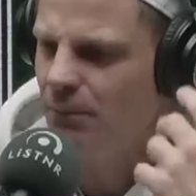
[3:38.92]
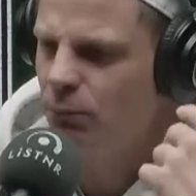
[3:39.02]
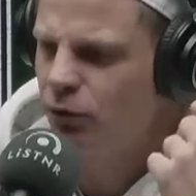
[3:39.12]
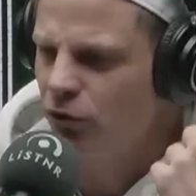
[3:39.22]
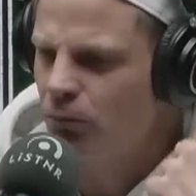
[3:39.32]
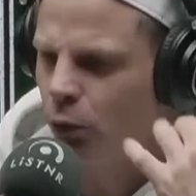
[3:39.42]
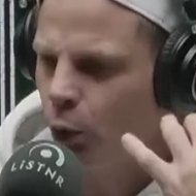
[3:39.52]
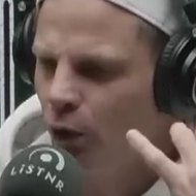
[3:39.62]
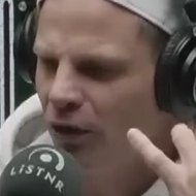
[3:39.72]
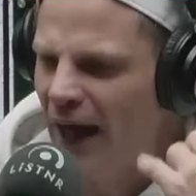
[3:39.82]
sort of
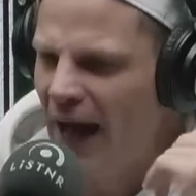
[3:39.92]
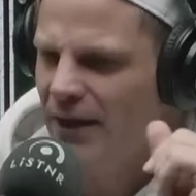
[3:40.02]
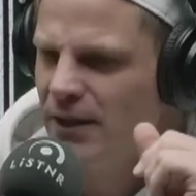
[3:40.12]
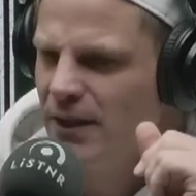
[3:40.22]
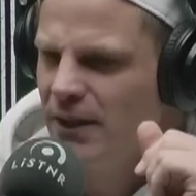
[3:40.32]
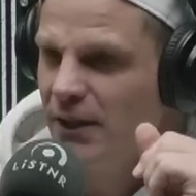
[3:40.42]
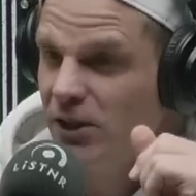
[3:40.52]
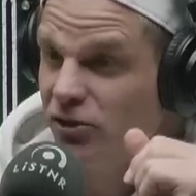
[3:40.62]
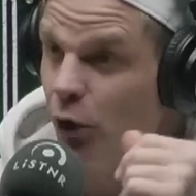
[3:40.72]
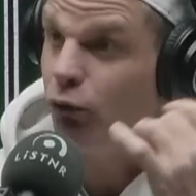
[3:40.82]
brought that
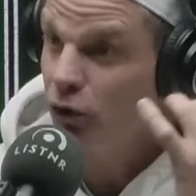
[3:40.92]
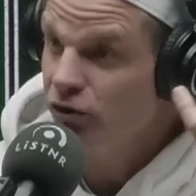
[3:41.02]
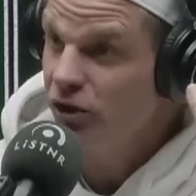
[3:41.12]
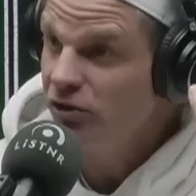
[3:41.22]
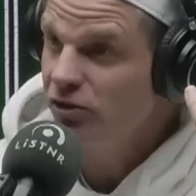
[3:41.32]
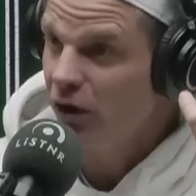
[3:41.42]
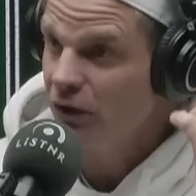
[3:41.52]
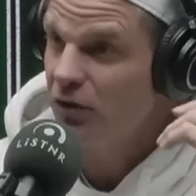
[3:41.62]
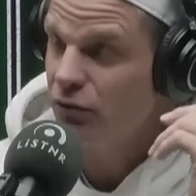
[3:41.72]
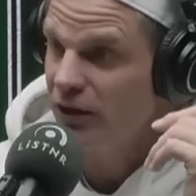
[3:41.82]
selflessness on
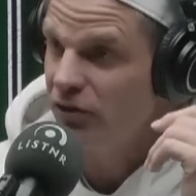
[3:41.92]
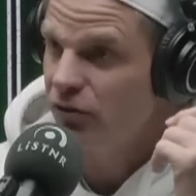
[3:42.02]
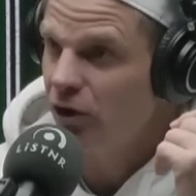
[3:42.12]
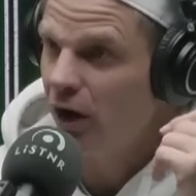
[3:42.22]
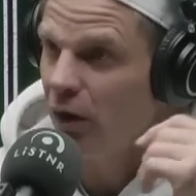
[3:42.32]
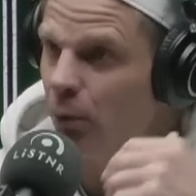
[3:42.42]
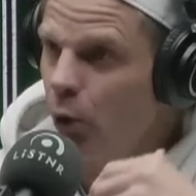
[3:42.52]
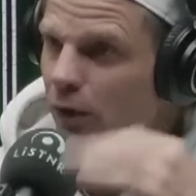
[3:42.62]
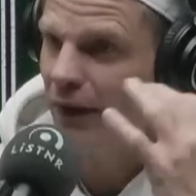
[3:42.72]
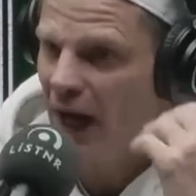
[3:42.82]
the defensive side of the
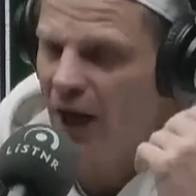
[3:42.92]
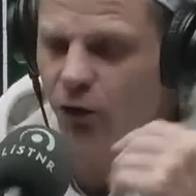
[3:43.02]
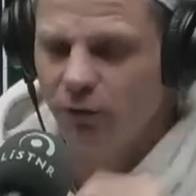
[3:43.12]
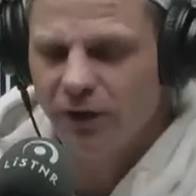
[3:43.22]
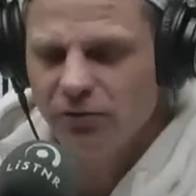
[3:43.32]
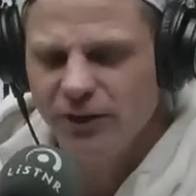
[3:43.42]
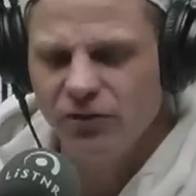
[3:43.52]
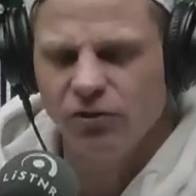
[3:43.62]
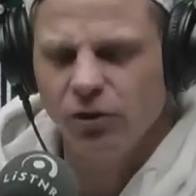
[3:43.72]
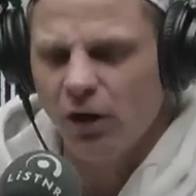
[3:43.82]
ball and the hunger on the
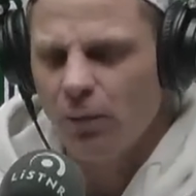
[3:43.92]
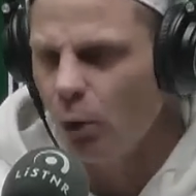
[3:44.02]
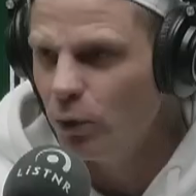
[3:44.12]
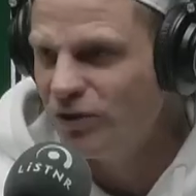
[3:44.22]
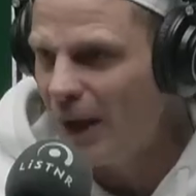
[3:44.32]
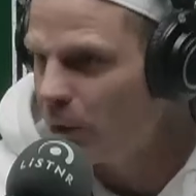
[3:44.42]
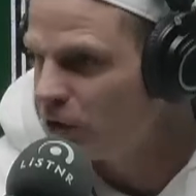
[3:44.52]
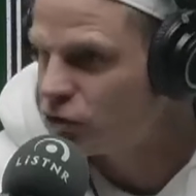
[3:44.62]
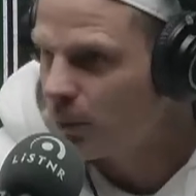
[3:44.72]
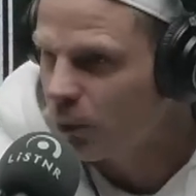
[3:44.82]
defensive side of the ball. Is that where
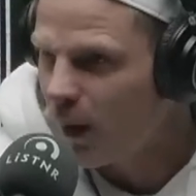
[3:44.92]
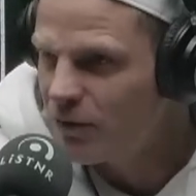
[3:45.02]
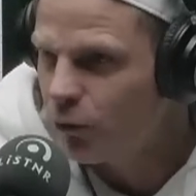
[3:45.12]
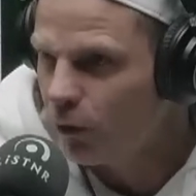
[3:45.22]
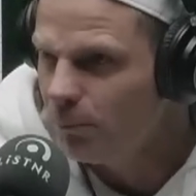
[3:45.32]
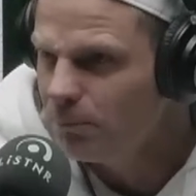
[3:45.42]
it's dropped away for them?